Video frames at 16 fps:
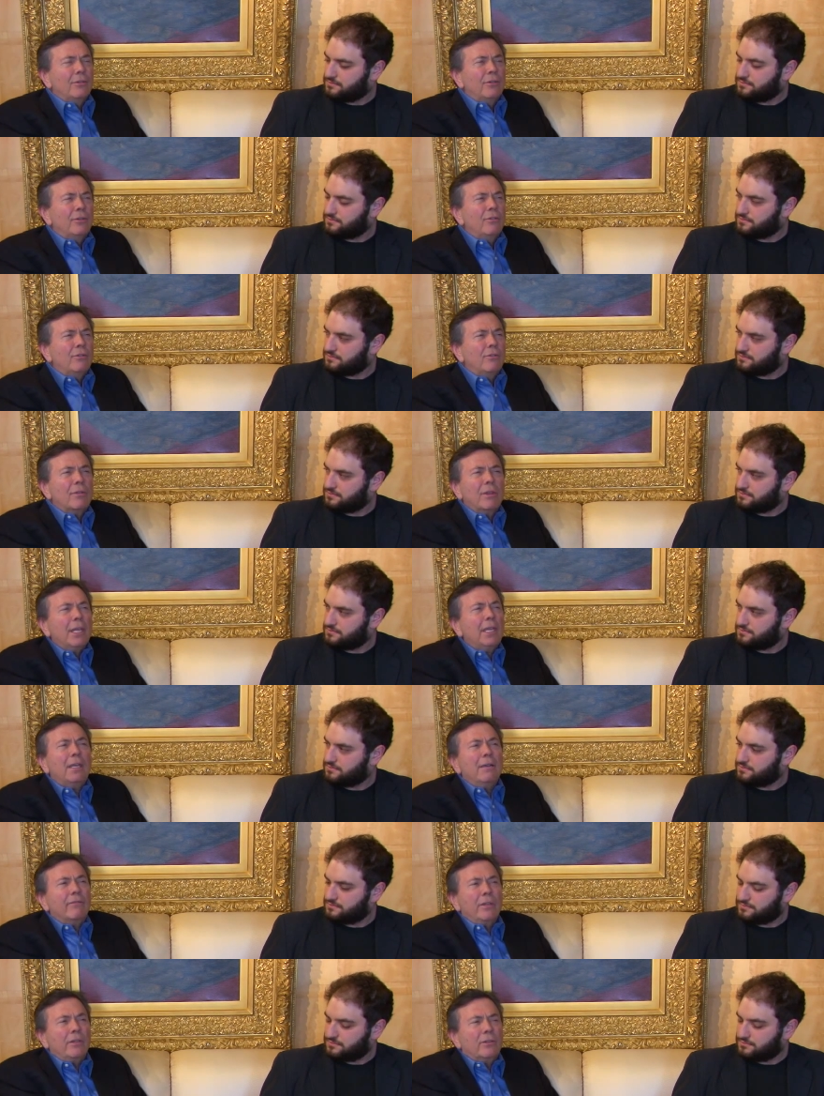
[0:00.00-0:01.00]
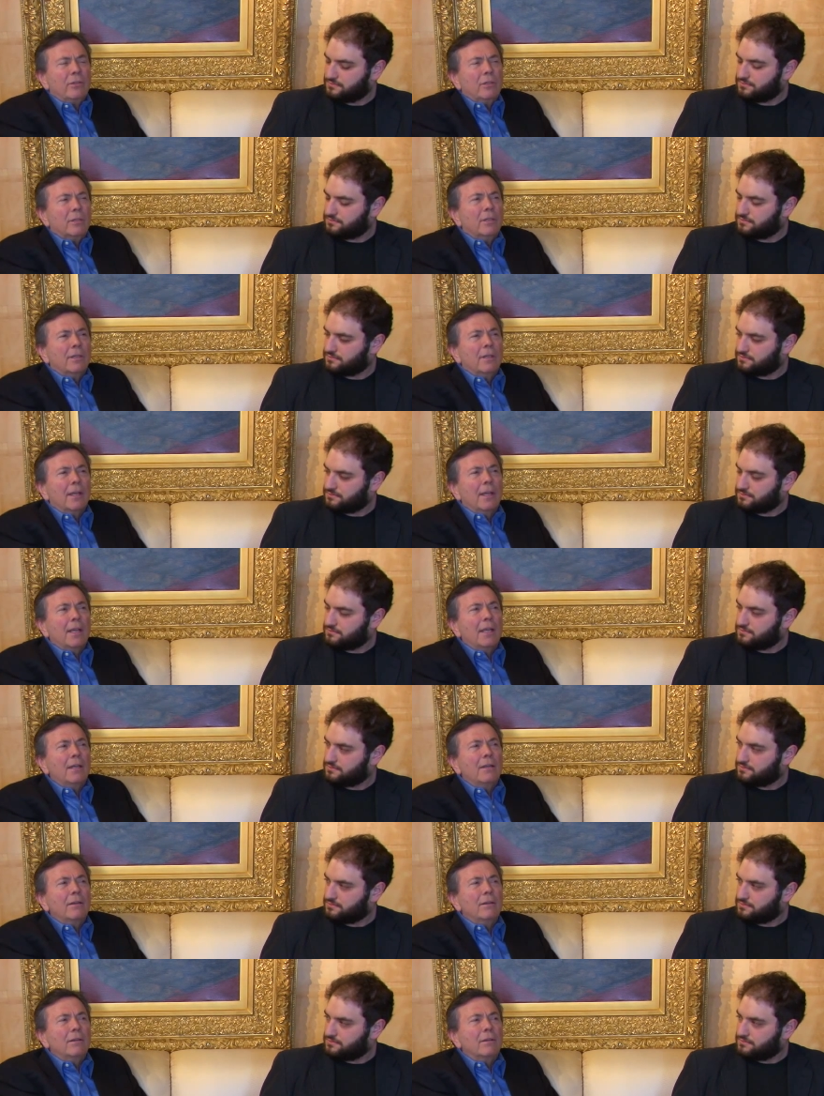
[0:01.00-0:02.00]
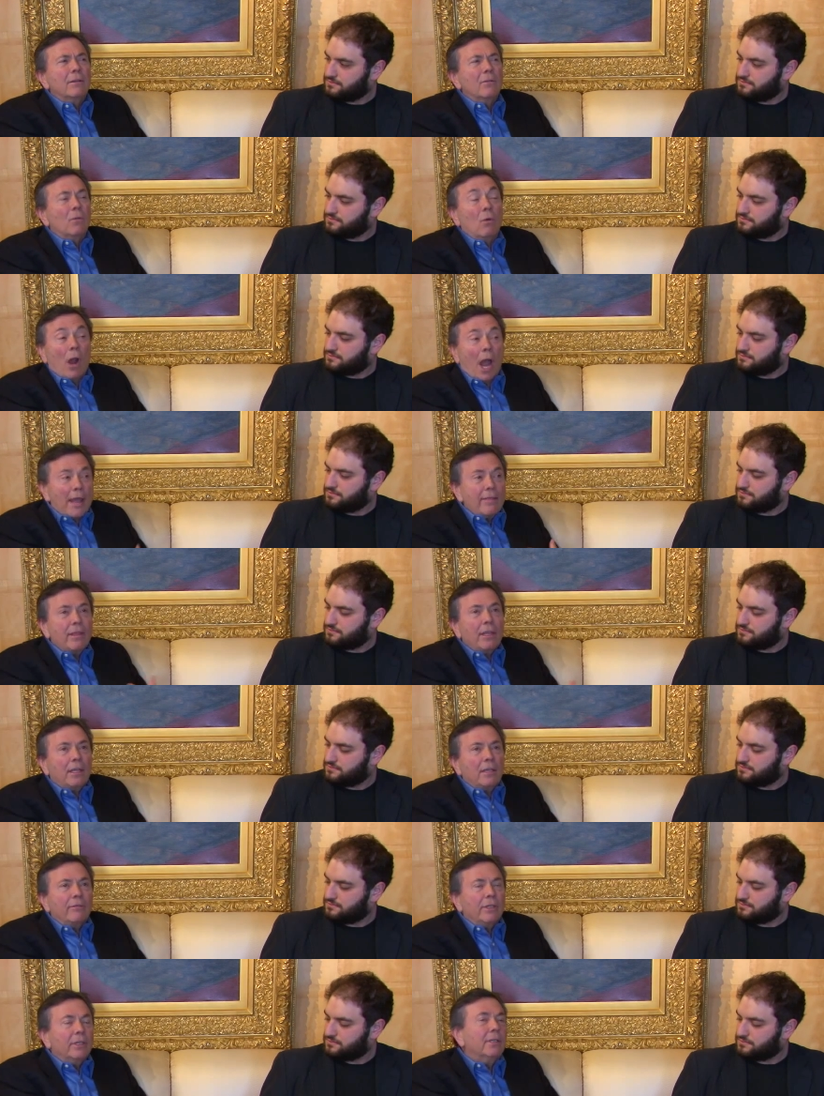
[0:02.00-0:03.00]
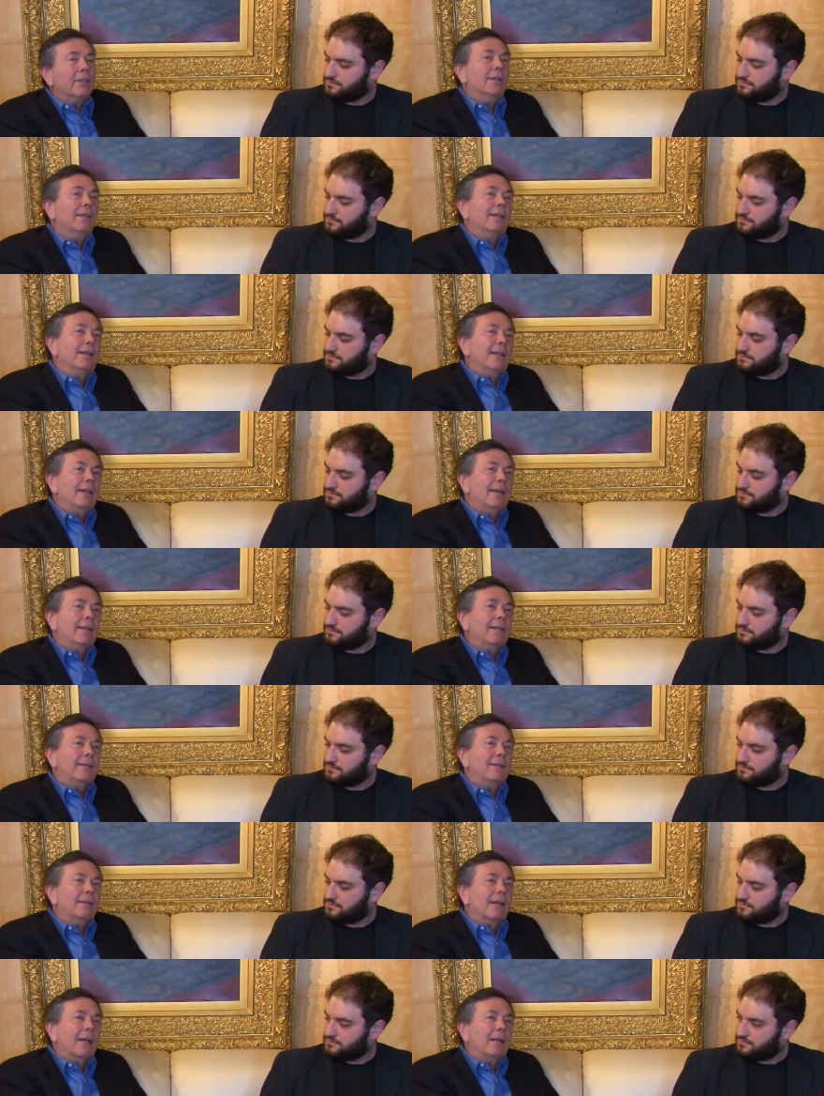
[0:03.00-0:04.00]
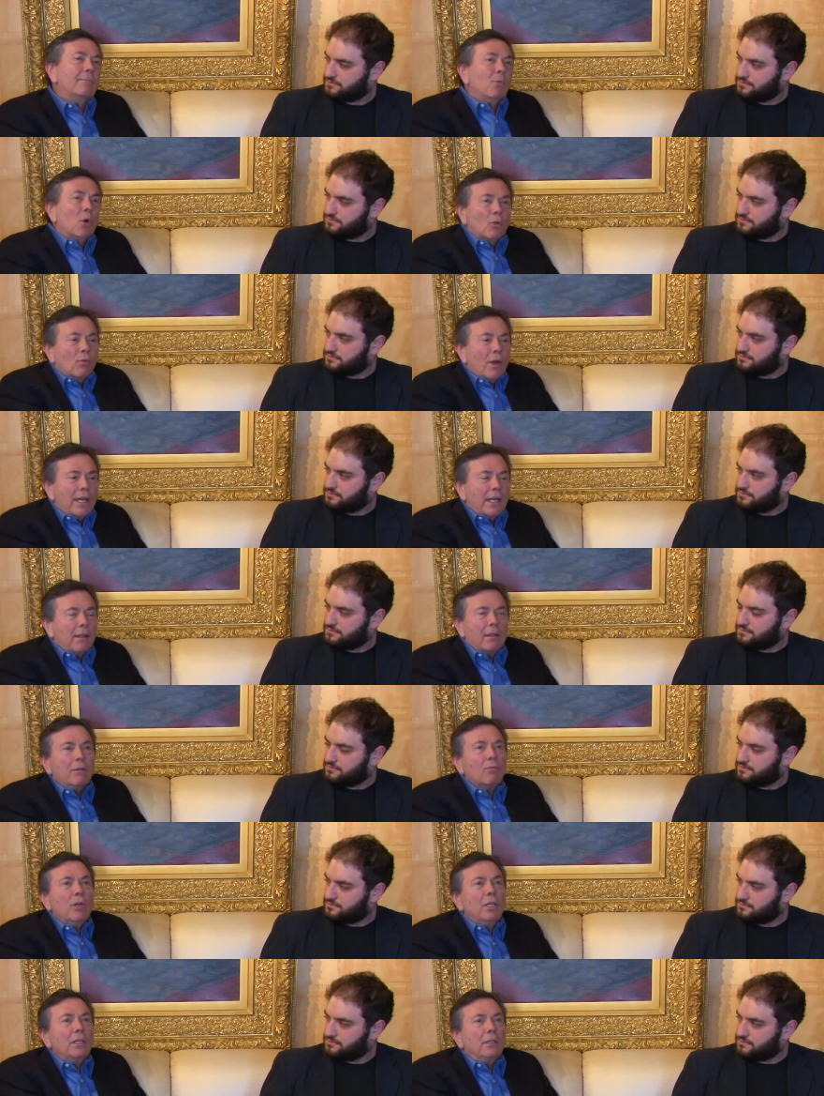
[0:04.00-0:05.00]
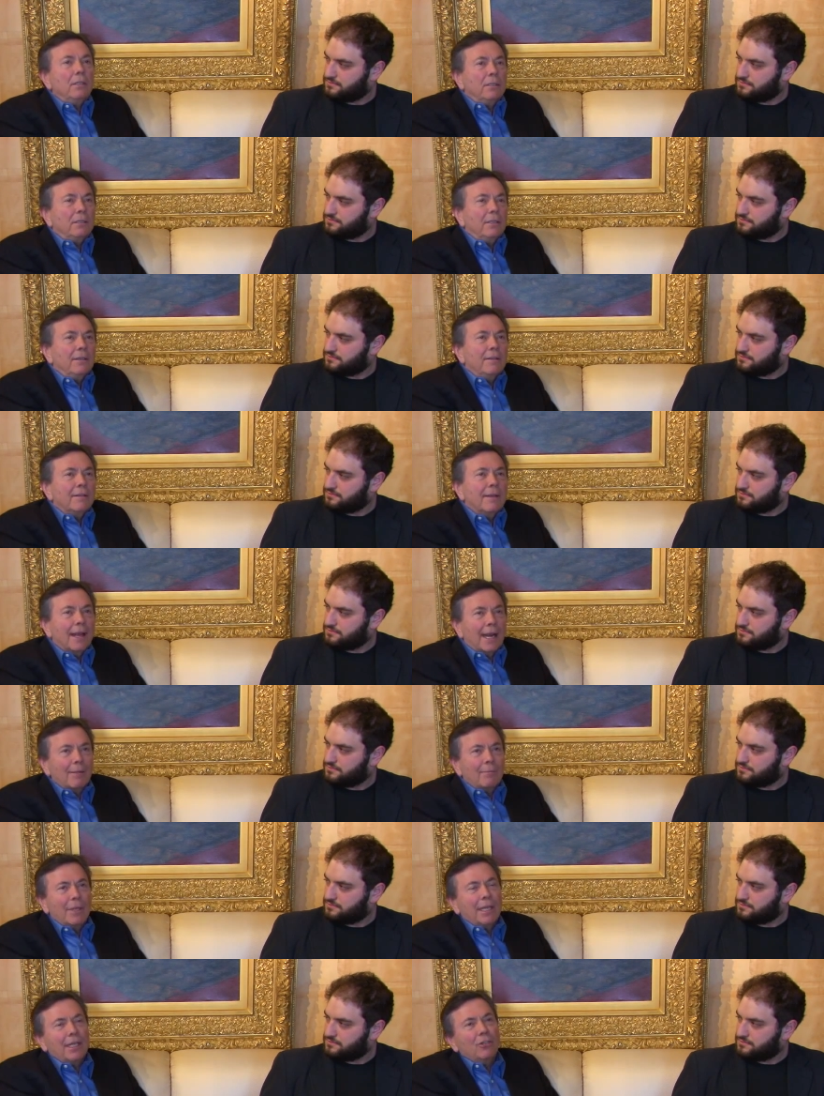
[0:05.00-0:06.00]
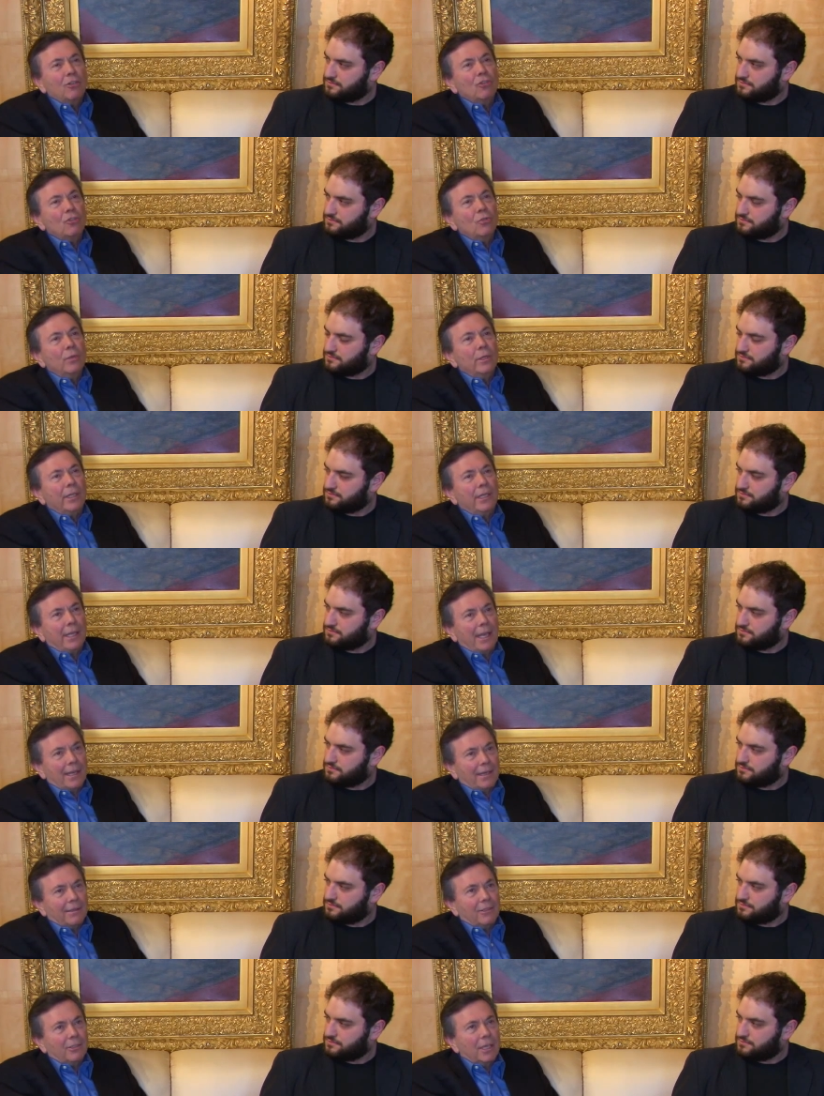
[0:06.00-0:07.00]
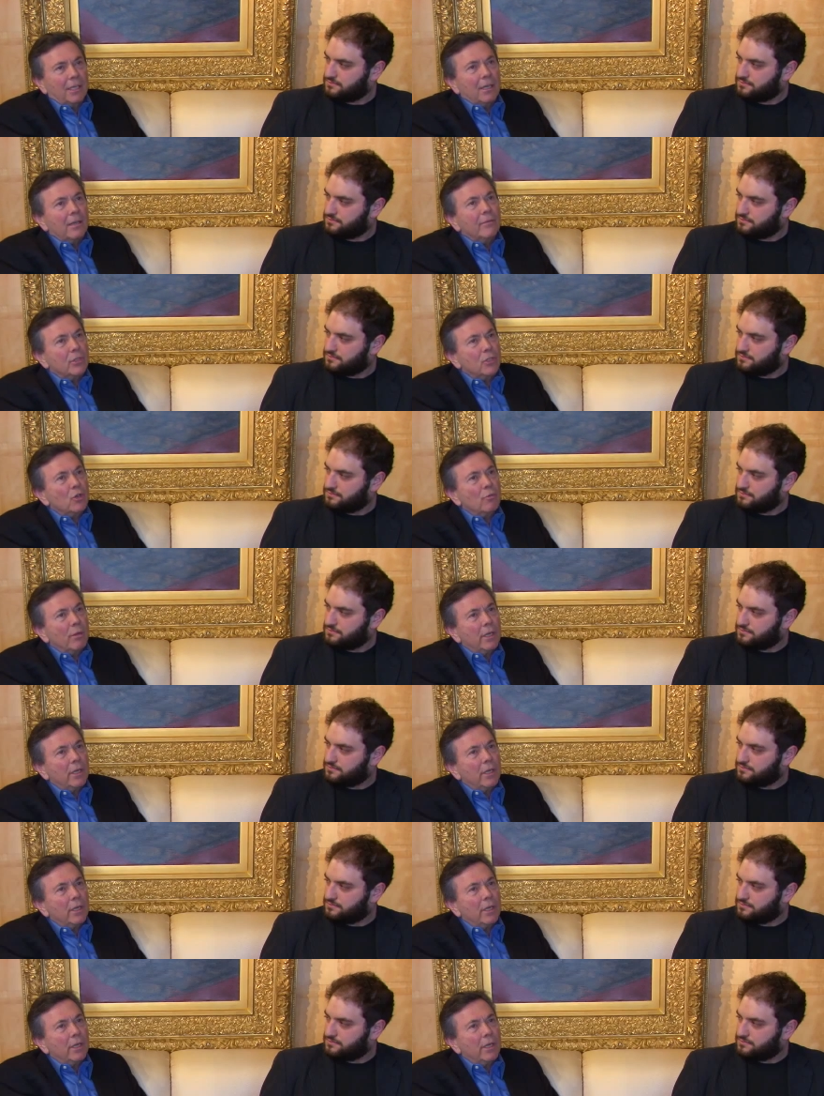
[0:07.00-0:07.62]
Speaker 1: you, you think of it, and well, I think of it, and I'm already thrilled that I'm getting to do it again. I love it so